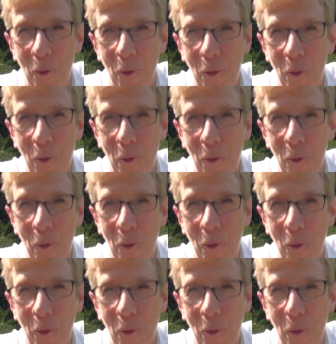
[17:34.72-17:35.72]

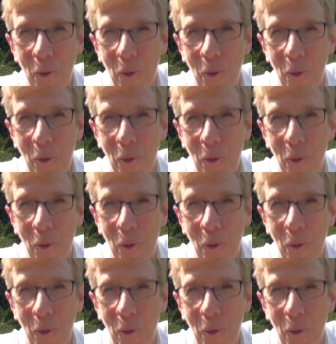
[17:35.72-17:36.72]

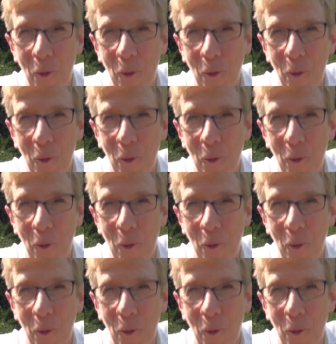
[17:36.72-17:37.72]

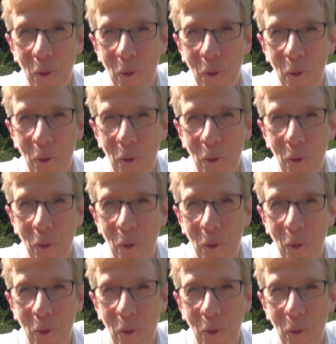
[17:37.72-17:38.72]

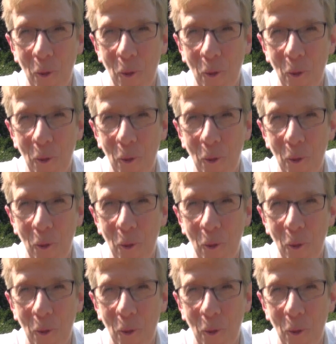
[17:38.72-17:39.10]
Nobody speaks.